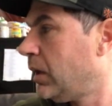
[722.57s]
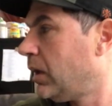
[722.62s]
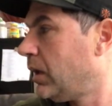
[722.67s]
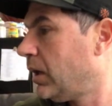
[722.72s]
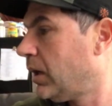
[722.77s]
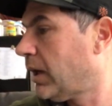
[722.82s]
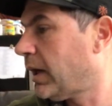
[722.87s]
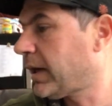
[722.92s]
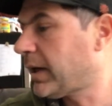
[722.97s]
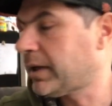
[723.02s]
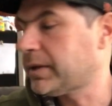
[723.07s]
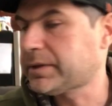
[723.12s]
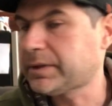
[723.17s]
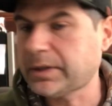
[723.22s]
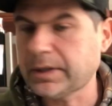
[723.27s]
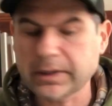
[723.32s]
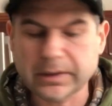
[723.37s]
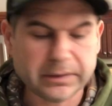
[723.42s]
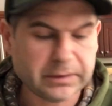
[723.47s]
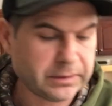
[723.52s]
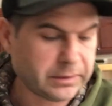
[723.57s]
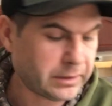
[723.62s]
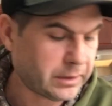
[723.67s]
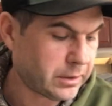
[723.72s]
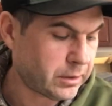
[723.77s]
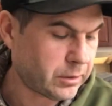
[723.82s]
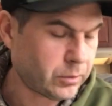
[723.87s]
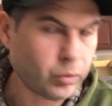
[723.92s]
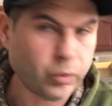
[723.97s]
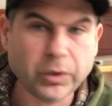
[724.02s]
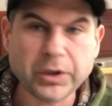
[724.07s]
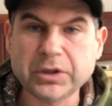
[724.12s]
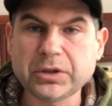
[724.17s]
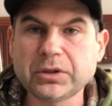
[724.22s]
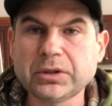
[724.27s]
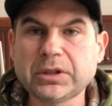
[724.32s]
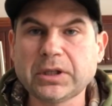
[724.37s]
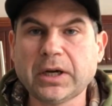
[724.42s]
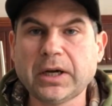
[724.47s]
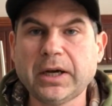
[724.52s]
Like I said, winter
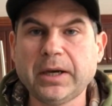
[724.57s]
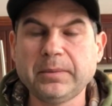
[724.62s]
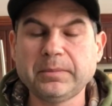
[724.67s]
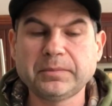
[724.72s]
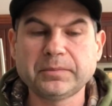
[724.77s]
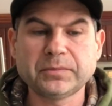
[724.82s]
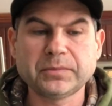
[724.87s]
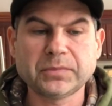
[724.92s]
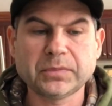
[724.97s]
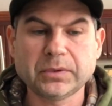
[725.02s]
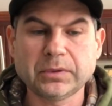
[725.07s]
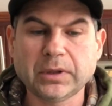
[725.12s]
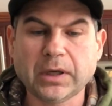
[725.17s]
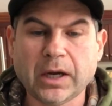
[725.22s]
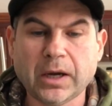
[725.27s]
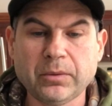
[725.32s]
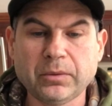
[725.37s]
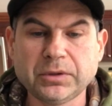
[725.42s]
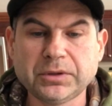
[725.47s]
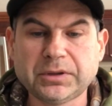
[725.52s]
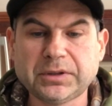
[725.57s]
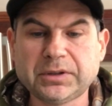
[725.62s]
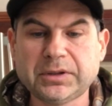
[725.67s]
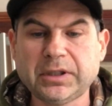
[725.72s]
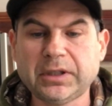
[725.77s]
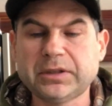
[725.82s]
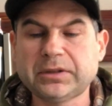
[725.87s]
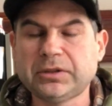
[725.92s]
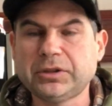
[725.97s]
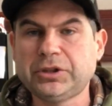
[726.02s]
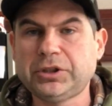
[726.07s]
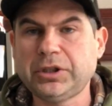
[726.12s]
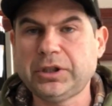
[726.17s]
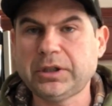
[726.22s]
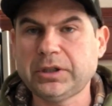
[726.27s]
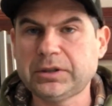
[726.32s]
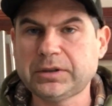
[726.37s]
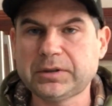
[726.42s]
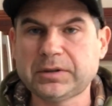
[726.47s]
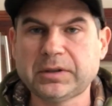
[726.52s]
time, I would stick to
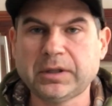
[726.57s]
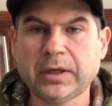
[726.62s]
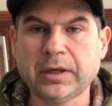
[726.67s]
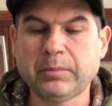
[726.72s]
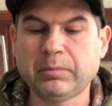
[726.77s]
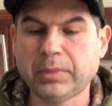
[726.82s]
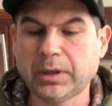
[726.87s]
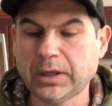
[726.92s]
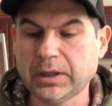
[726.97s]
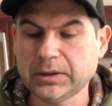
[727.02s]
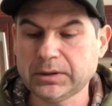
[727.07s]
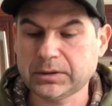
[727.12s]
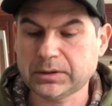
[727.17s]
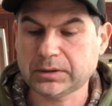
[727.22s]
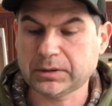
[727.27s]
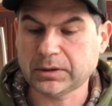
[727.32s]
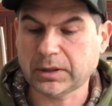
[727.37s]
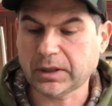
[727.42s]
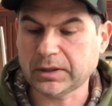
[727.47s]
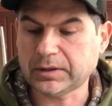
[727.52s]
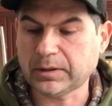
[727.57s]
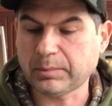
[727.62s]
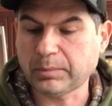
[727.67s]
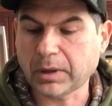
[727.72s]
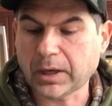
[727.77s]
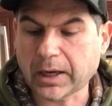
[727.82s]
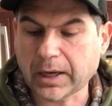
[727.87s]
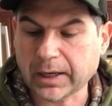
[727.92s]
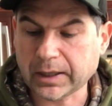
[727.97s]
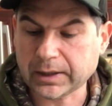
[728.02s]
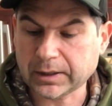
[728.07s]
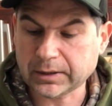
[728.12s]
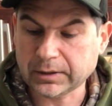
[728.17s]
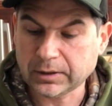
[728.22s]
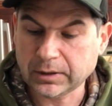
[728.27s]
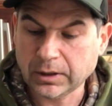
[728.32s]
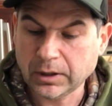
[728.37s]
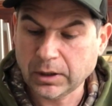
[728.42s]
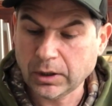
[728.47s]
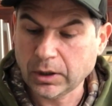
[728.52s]
jigs and bugs. Like the black
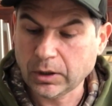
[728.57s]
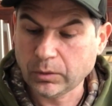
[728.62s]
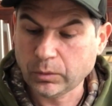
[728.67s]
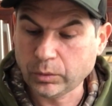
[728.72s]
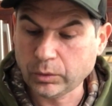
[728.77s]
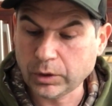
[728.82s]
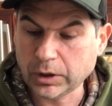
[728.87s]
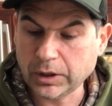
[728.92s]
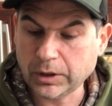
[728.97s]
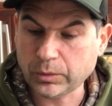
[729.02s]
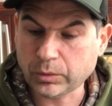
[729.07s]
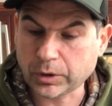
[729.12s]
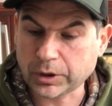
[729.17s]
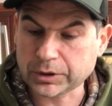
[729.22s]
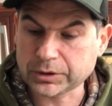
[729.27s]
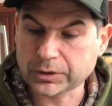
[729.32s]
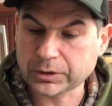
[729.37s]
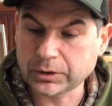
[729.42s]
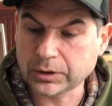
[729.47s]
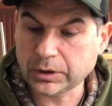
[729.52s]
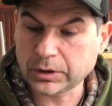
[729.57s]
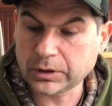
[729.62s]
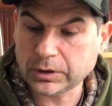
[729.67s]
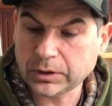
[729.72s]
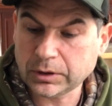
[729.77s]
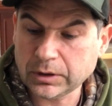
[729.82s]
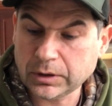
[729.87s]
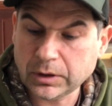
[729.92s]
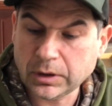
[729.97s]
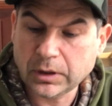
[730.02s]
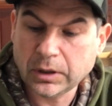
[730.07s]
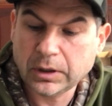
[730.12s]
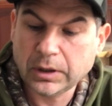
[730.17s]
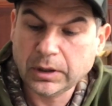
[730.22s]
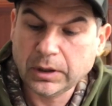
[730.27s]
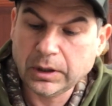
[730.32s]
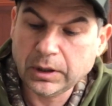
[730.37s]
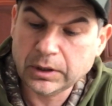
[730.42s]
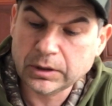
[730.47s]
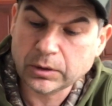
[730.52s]
really works good
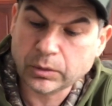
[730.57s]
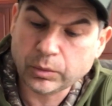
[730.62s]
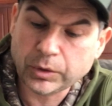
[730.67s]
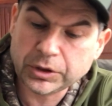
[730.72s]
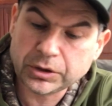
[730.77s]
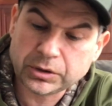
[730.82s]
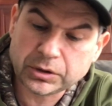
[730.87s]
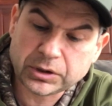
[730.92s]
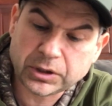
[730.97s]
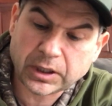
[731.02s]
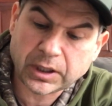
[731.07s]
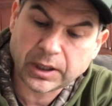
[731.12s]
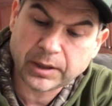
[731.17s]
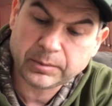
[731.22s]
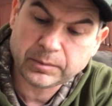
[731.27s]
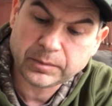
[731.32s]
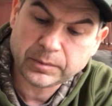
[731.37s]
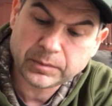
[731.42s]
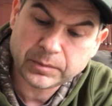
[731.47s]
in the winter time,